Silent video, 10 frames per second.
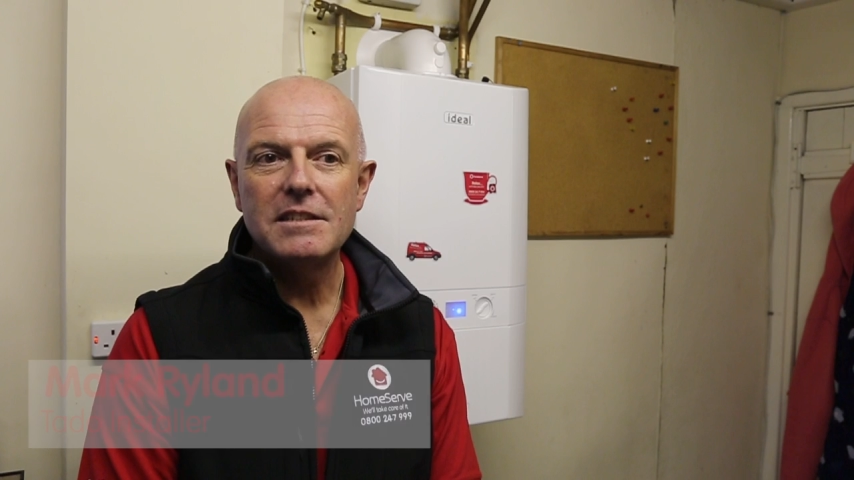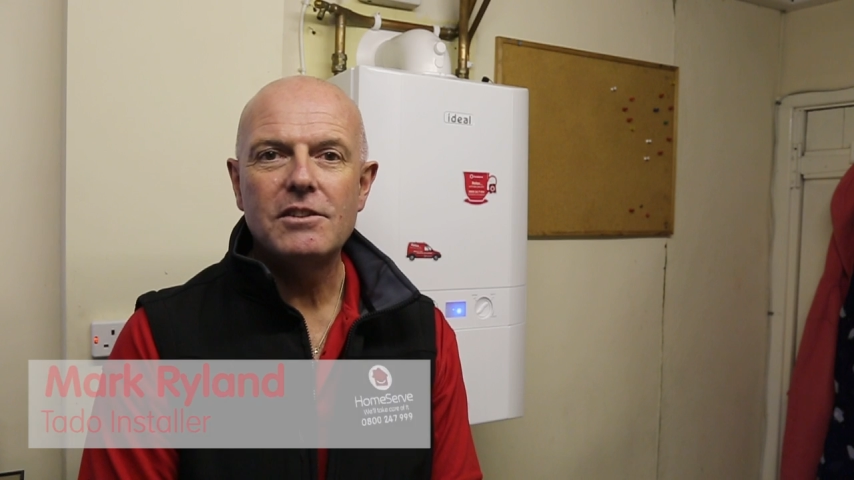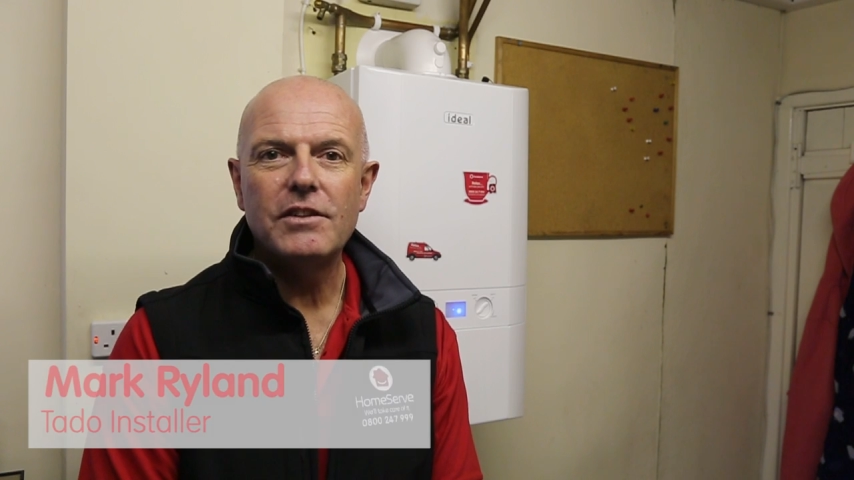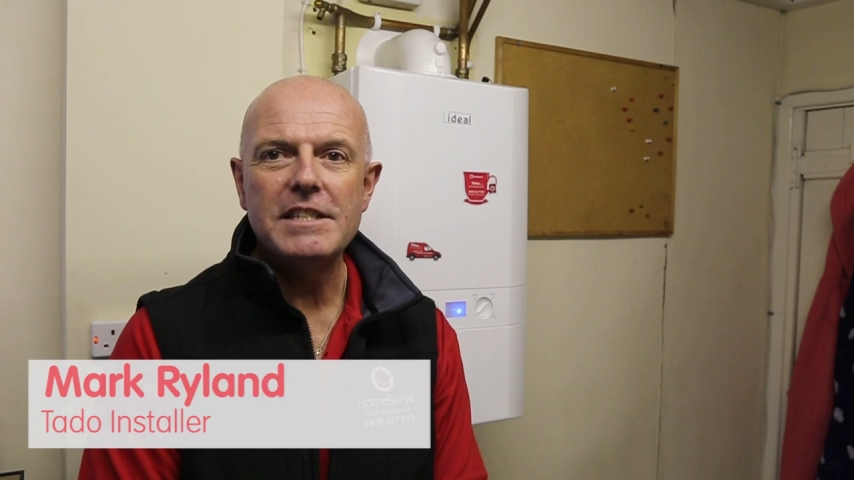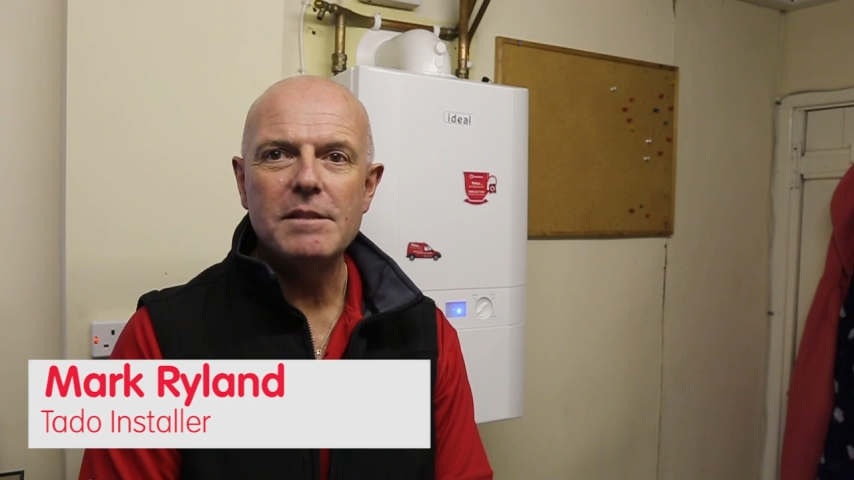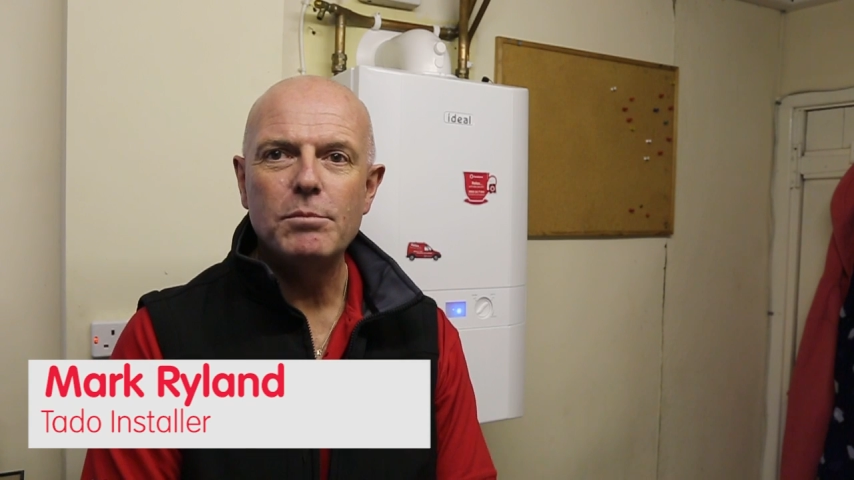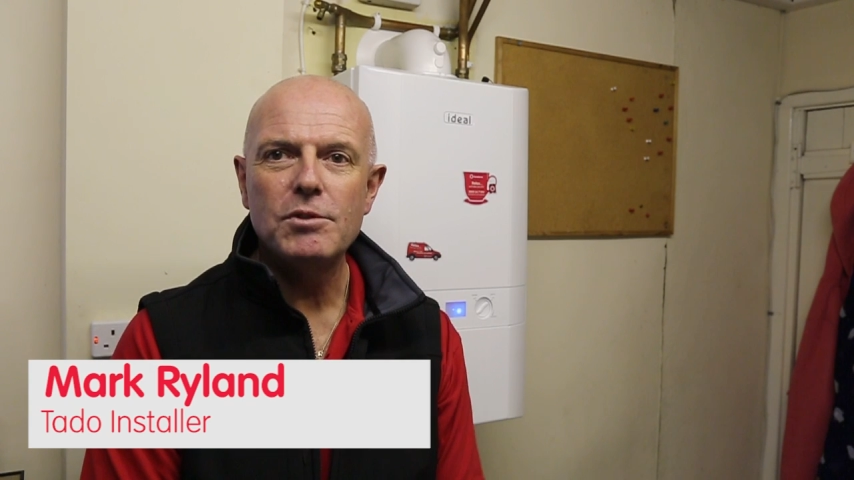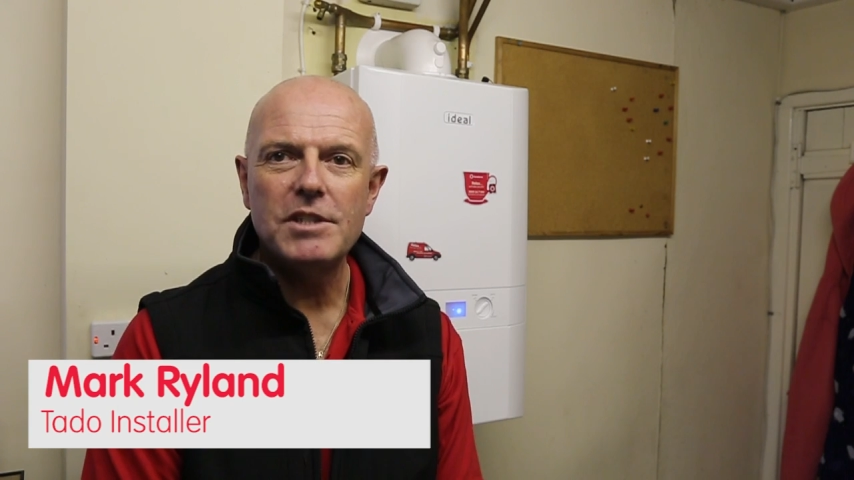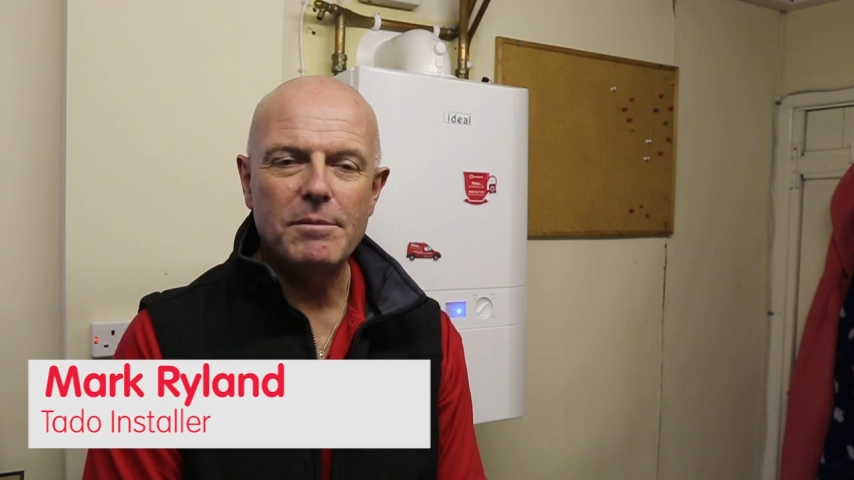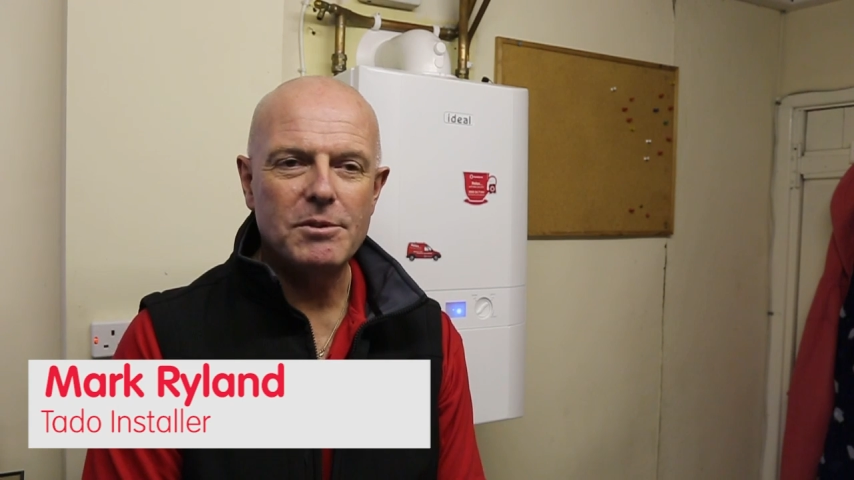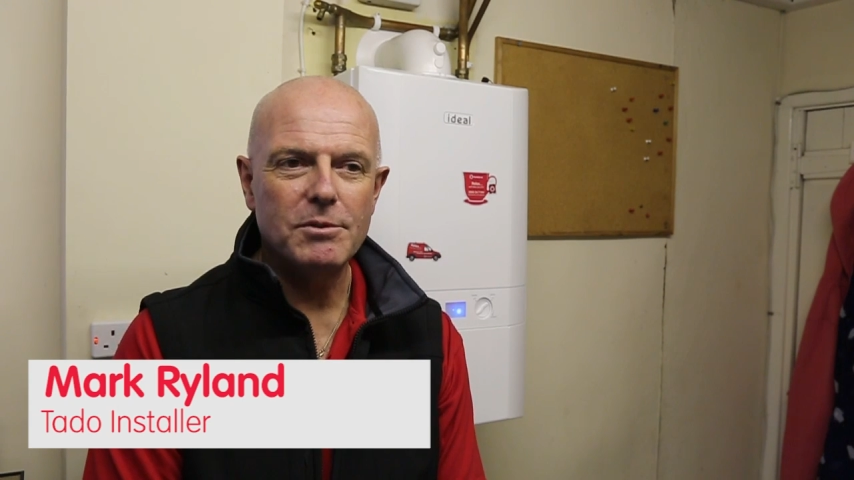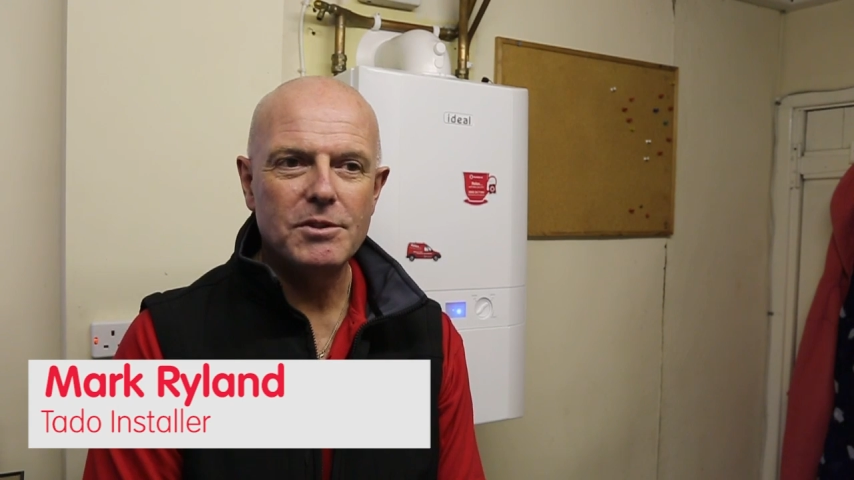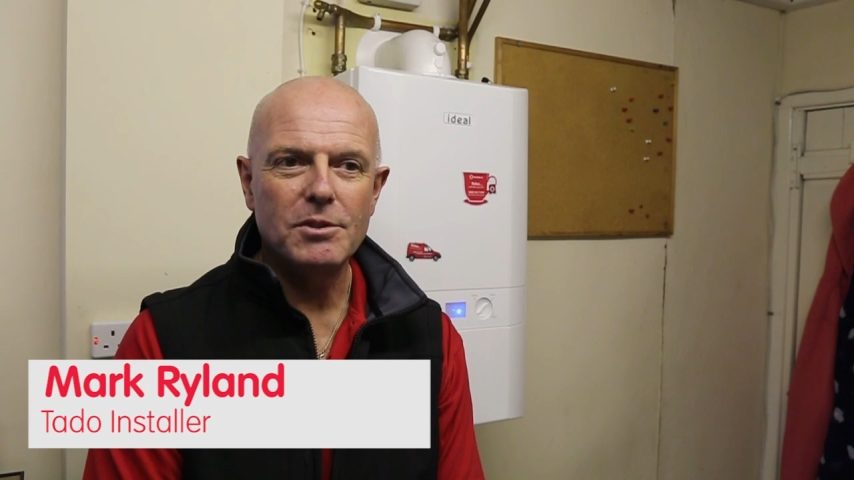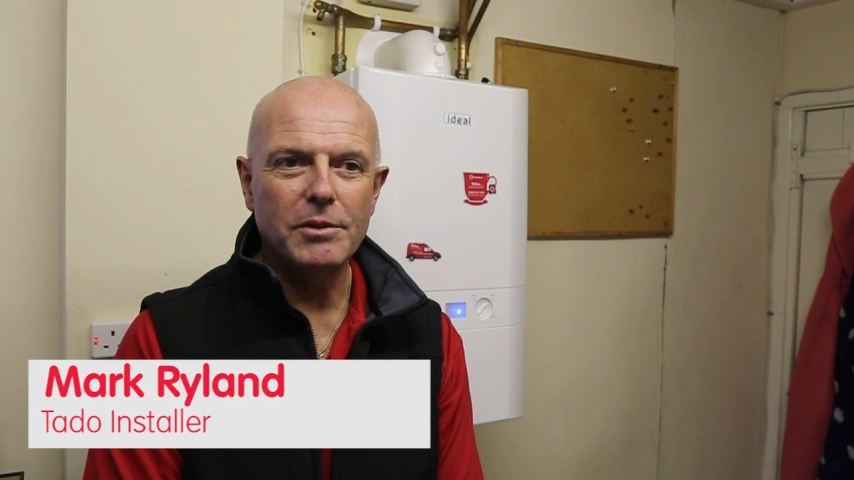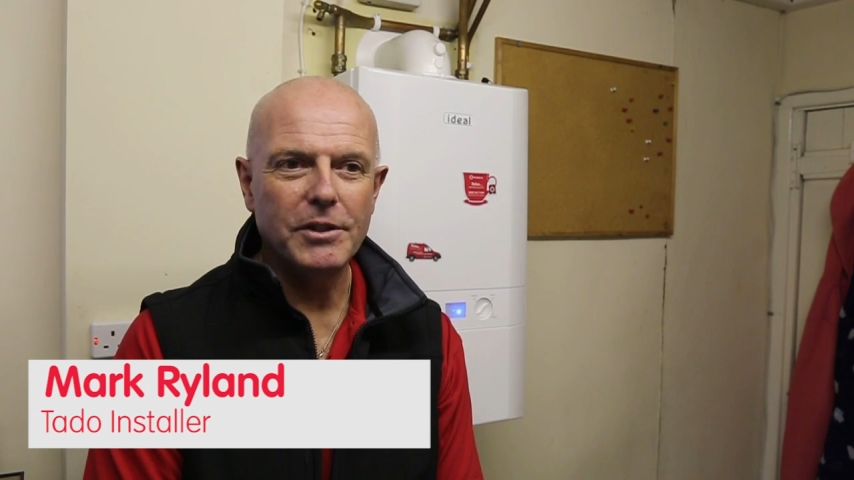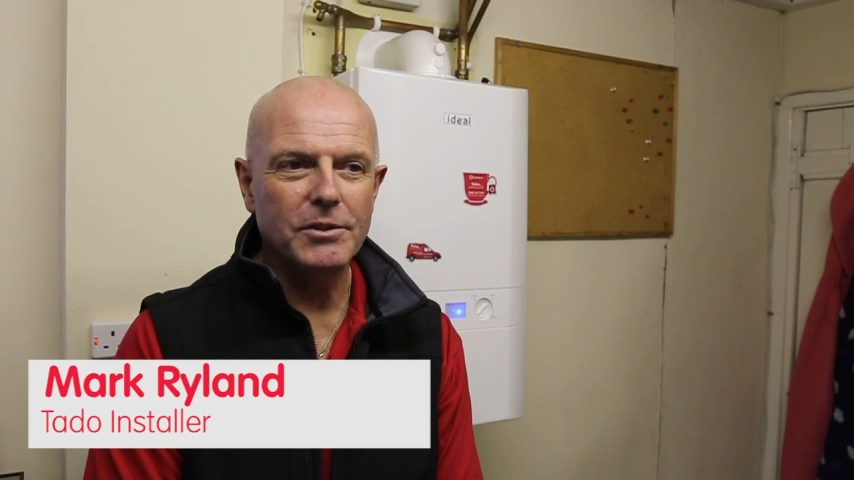3 simple steps to installing